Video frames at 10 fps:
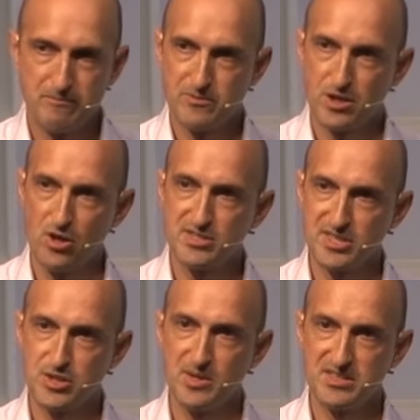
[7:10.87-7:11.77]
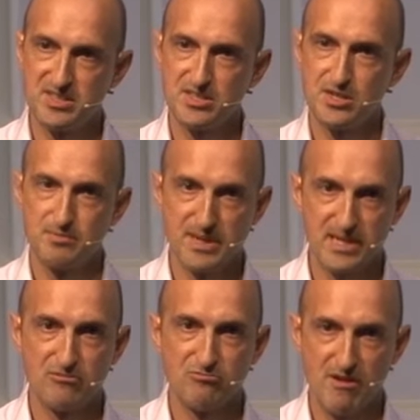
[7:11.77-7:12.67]
the consequences can
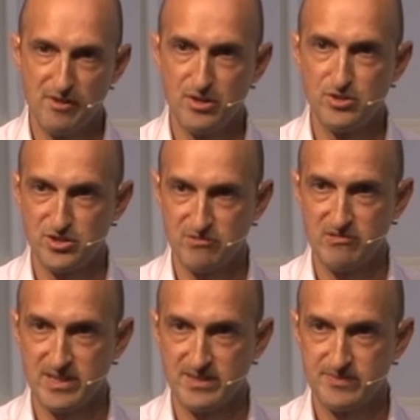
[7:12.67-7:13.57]
be revolutionary.